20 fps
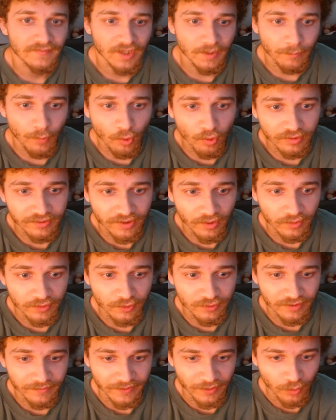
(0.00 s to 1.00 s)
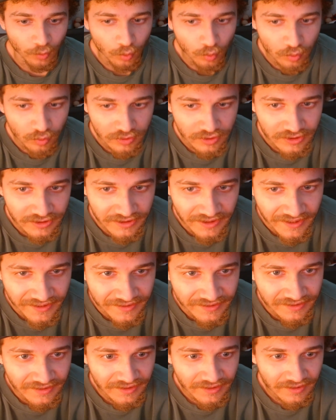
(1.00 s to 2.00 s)
Boruto, do something. Oh
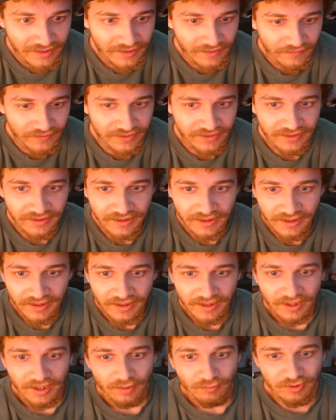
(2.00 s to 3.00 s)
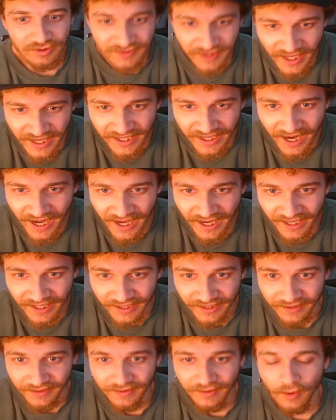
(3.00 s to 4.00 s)
shit.
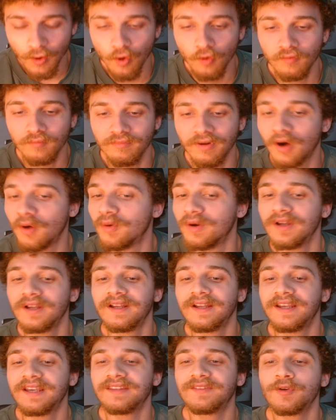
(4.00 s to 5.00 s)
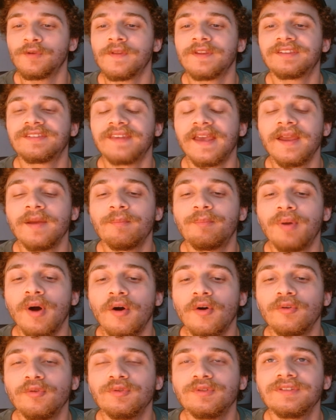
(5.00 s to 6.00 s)
Rasengan! Oh, bro, he's doing the same
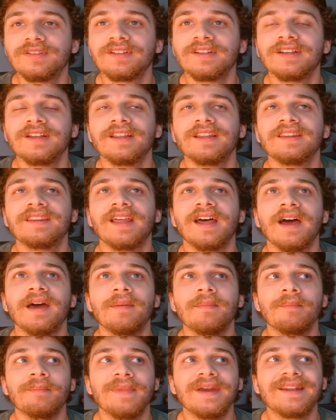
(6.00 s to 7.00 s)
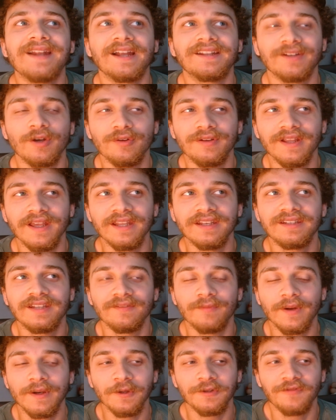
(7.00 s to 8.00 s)
pose that Minato did to
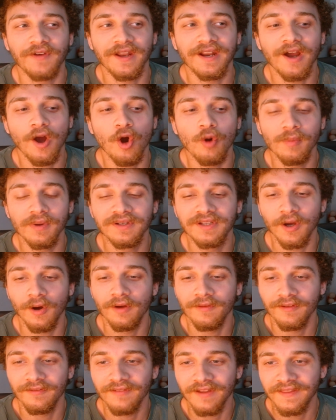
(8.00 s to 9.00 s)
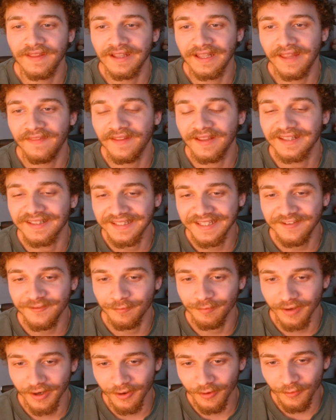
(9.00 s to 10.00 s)
when he was fighting Obito in the leaf,
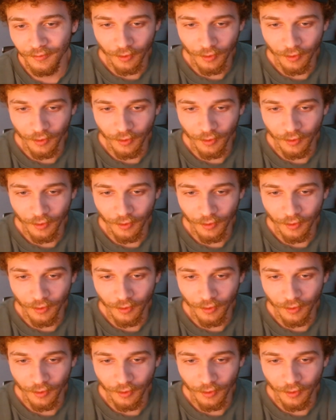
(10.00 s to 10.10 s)
bro.